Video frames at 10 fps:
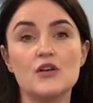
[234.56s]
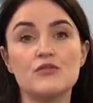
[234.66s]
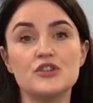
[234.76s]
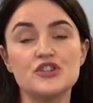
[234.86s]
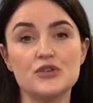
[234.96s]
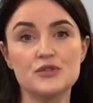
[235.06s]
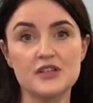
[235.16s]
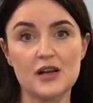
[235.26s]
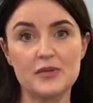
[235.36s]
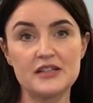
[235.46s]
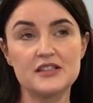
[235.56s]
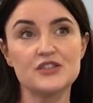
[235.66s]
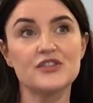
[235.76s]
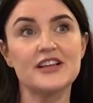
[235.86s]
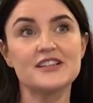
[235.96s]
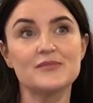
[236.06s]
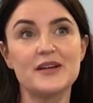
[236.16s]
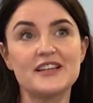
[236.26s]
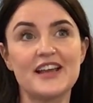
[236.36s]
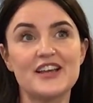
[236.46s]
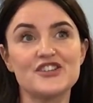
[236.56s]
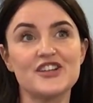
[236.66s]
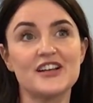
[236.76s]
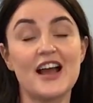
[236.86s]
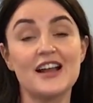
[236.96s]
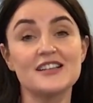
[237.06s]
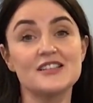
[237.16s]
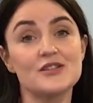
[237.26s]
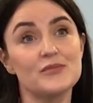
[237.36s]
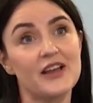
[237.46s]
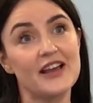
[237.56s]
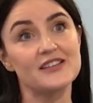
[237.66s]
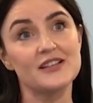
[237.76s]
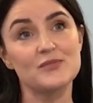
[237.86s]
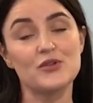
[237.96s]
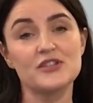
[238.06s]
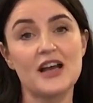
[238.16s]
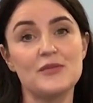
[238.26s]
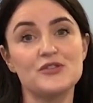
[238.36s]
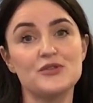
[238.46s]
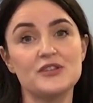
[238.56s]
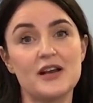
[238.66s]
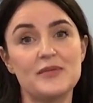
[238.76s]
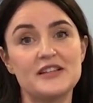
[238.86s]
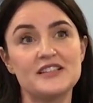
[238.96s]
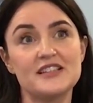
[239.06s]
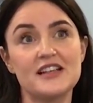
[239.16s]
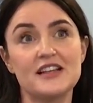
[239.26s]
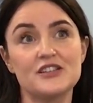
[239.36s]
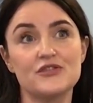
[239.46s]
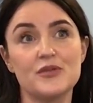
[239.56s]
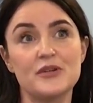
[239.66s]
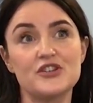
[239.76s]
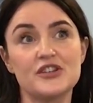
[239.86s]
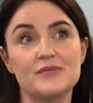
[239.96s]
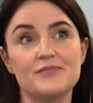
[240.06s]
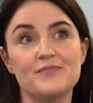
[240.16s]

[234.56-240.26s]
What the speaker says: reduce diabetes-related medication, and in some cases put type 2 diabetes into remission.